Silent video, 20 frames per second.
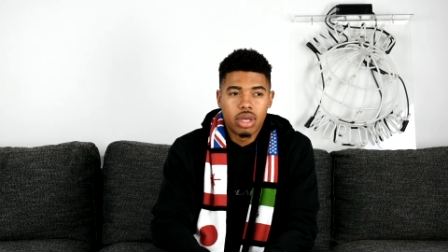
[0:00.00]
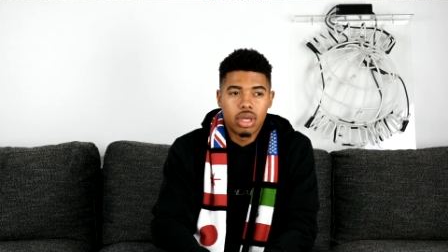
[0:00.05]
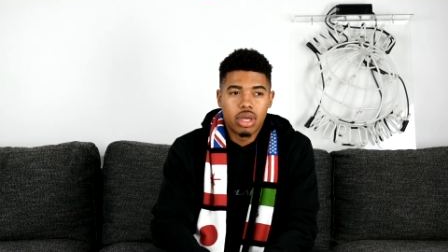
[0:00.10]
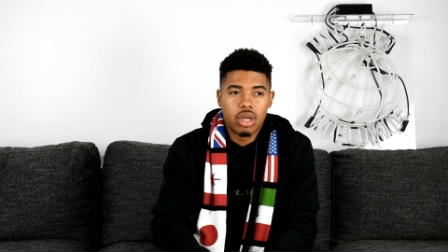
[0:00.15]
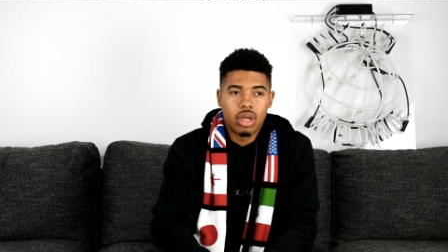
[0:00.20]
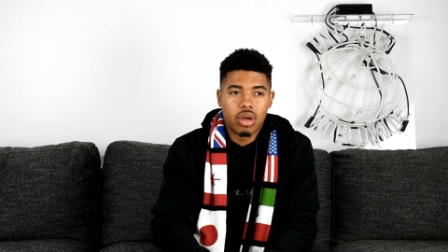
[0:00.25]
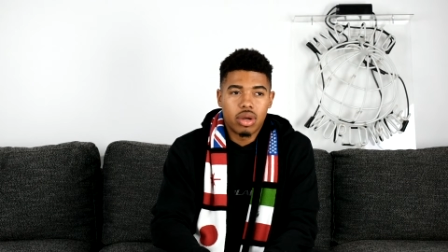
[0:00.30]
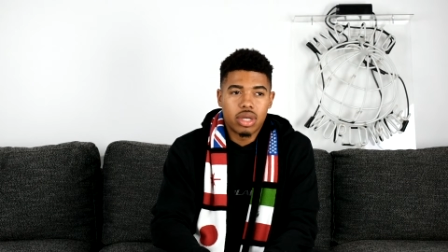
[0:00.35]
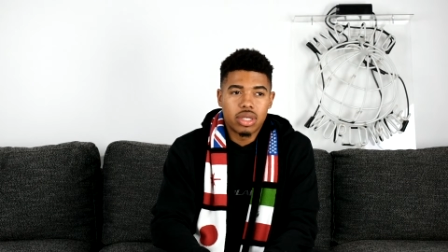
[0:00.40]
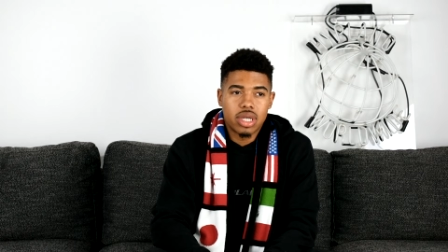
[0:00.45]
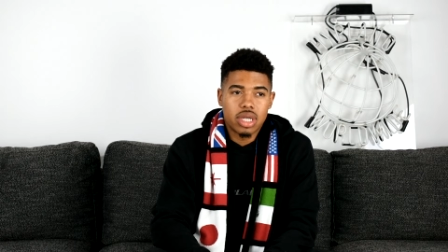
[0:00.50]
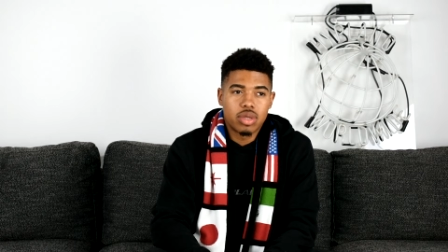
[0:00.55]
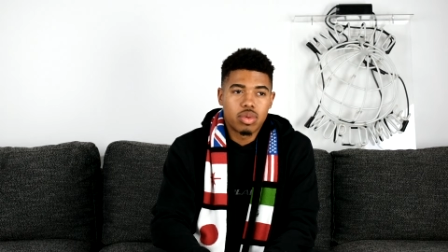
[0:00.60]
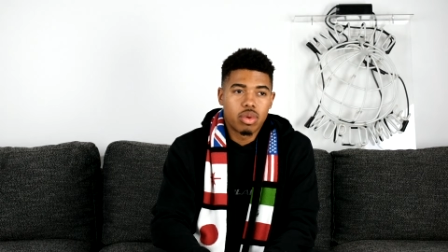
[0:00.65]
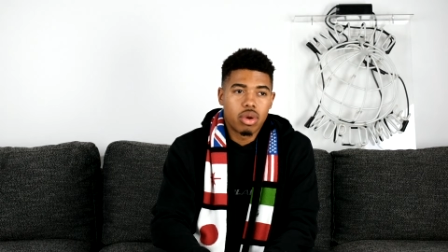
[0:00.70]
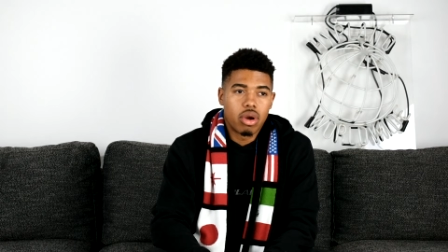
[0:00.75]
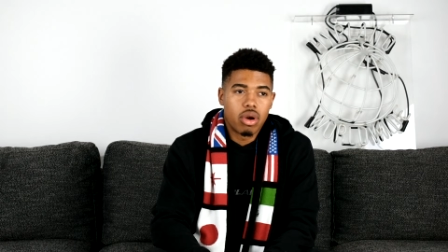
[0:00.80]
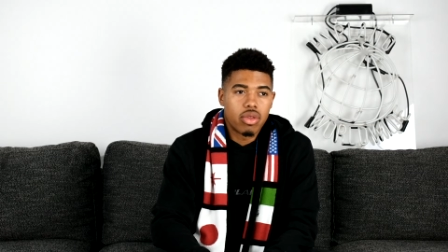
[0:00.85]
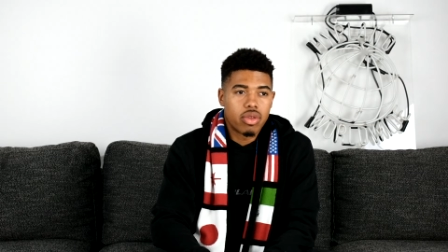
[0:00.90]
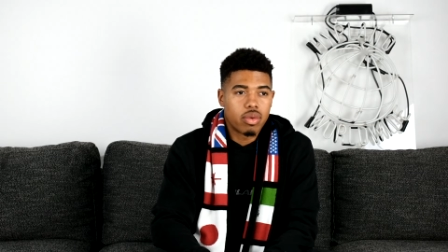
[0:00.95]
You know, because that's
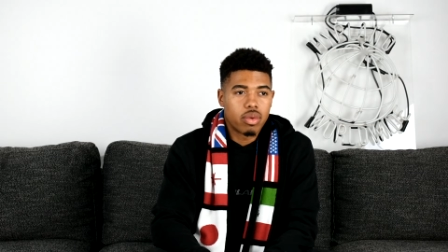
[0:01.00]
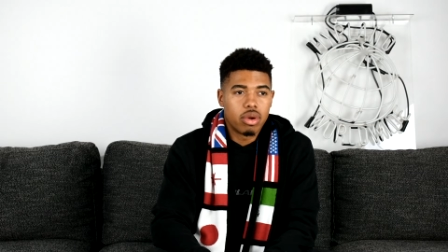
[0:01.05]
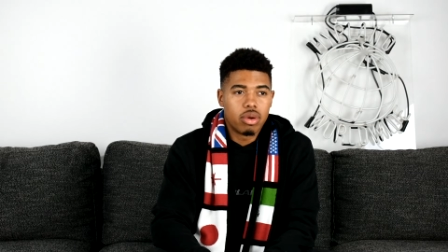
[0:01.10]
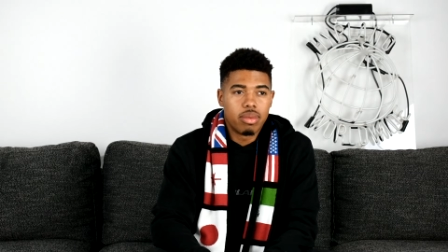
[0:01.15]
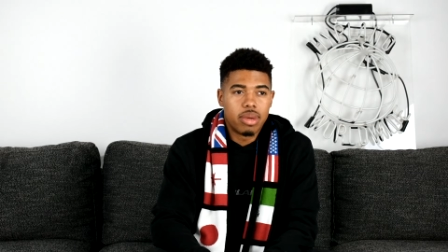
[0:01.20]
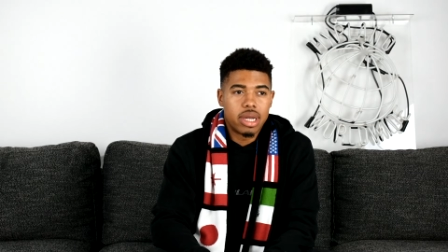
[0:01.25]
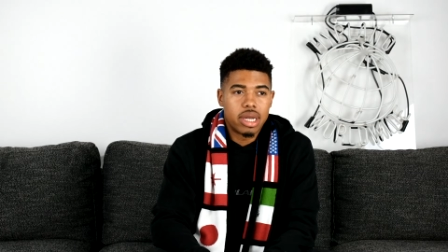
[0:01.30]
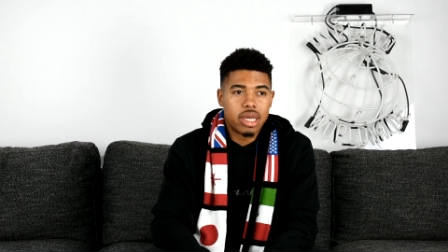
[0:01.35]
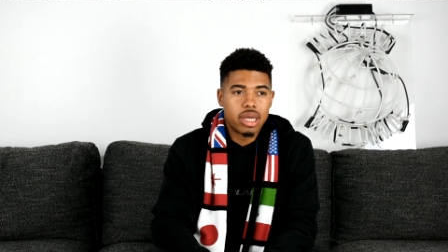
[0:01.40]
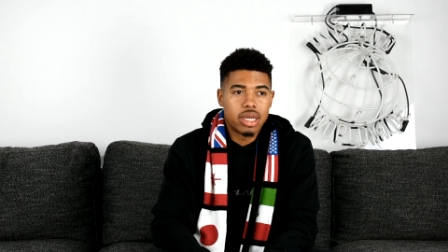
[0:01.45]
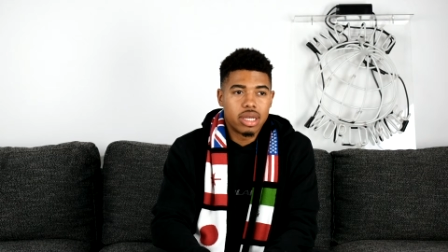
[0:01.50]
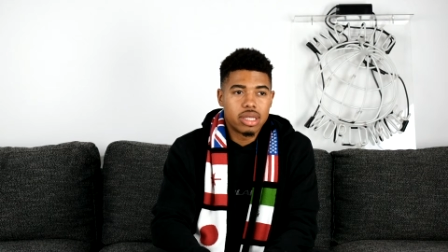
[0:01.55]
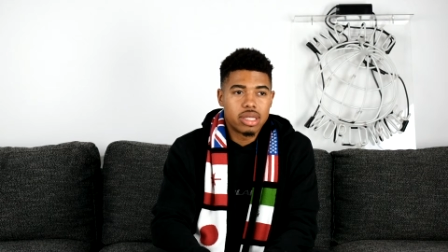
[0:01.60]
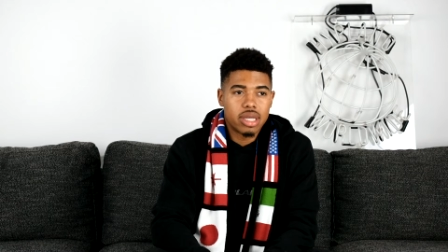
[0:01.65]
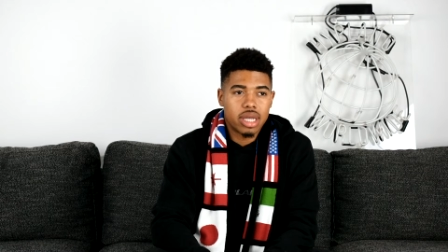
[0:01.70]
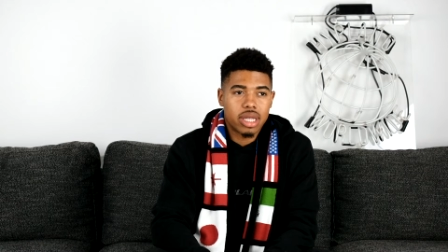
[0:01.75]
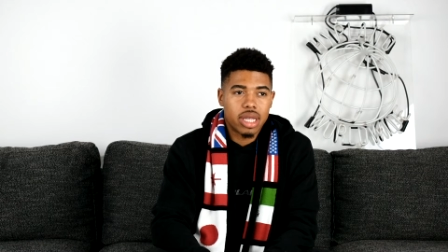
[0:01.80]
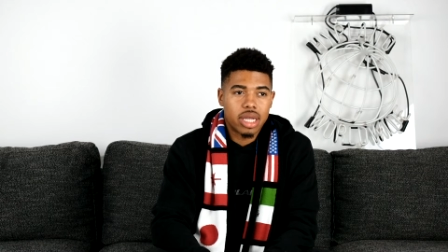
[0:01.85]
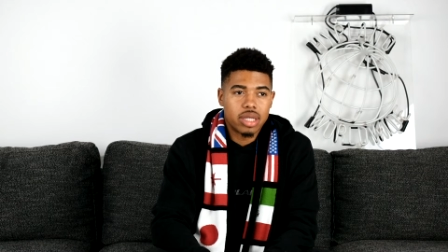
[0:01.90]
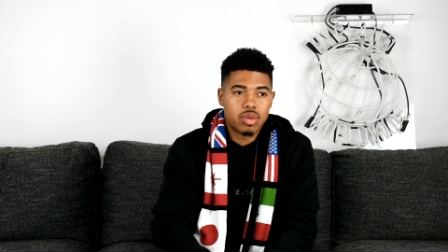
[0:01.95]
where all the real money
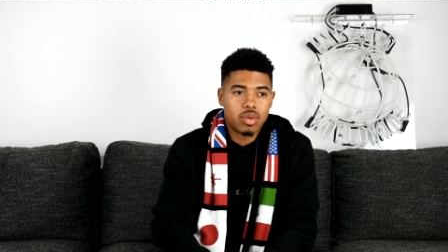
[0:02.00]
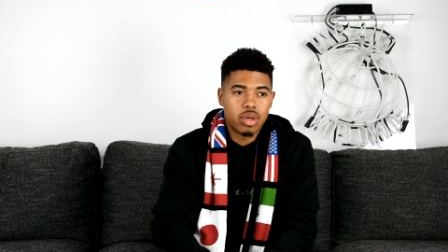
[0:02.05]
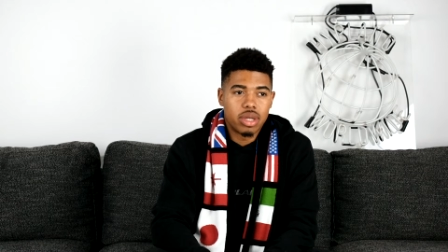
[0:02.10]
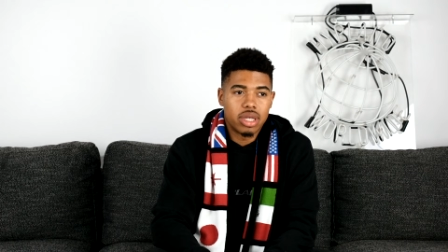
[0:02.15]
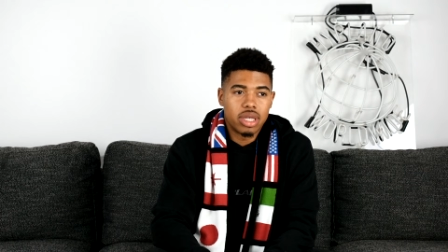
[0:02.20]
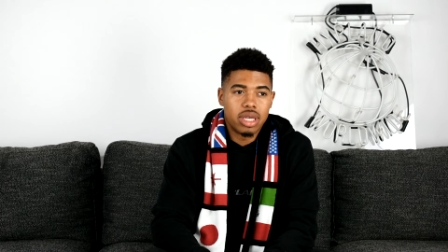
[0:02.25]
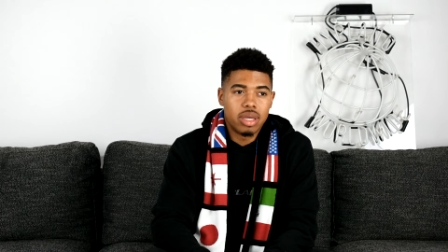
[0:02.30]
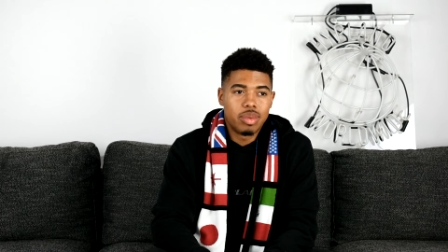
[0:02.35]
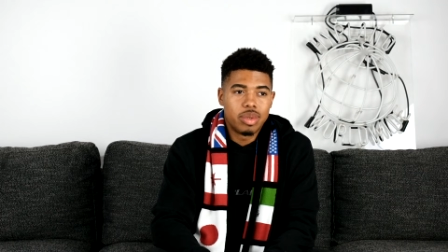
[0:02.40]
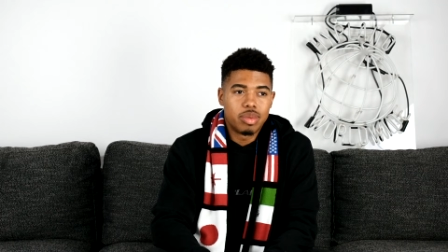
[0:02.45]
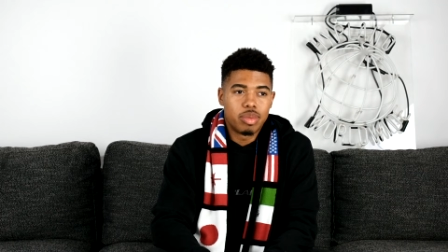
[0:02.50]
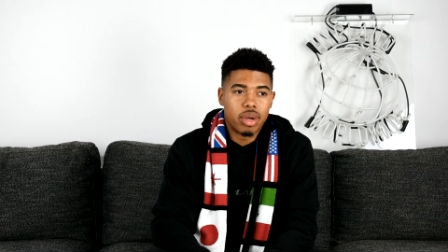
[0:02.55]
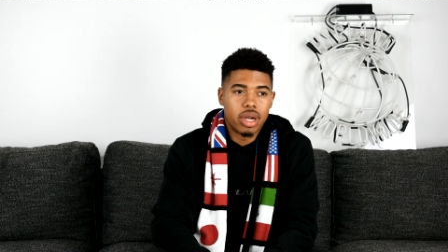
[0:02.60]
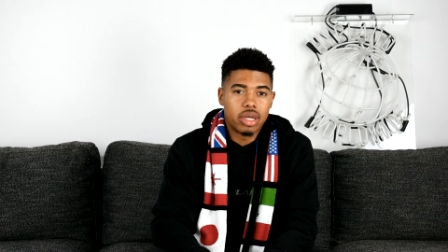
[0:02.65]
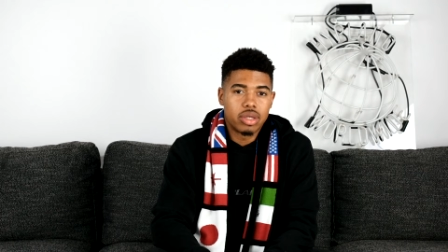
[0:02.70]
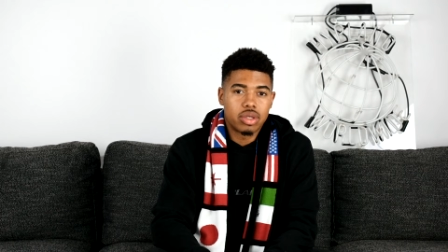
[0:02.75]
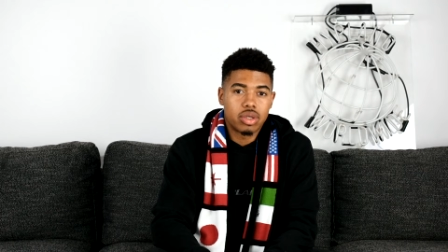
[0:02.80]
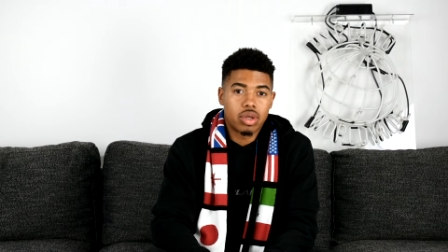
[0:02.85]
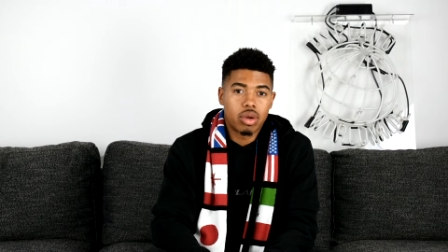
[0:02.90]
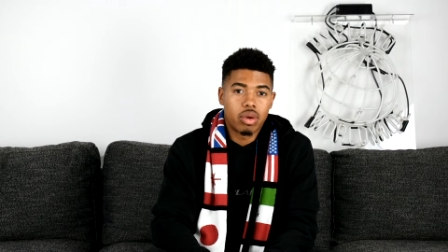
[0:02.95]
is. Like, that's what keeps
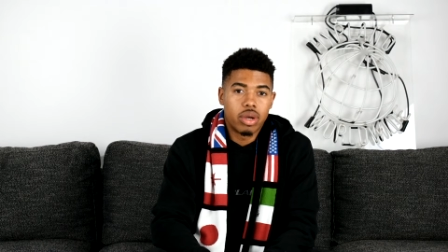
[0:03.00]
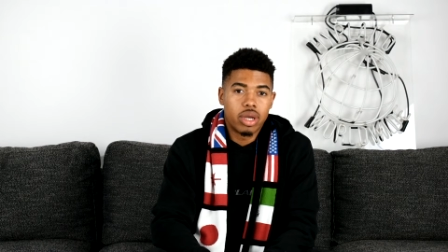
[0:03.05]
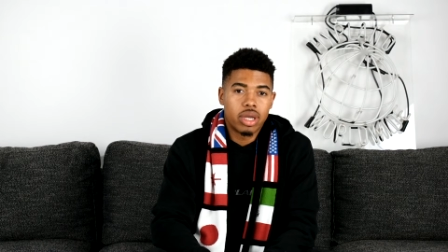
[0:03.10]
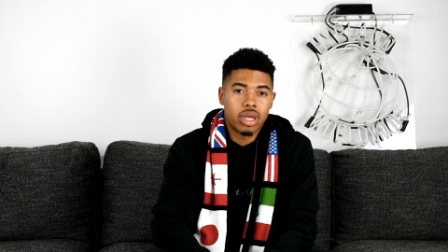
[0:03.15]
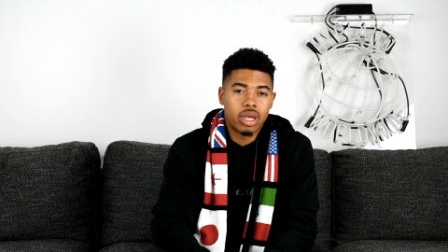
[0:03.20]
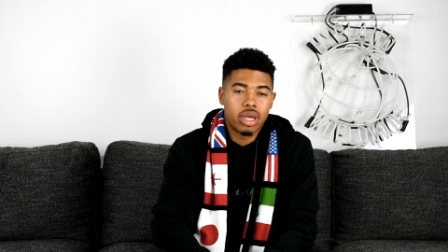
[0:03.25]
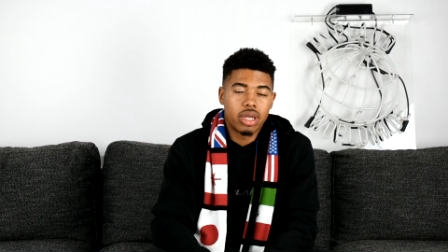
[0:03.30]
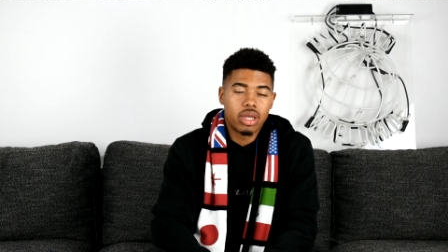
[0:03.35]
brands growing.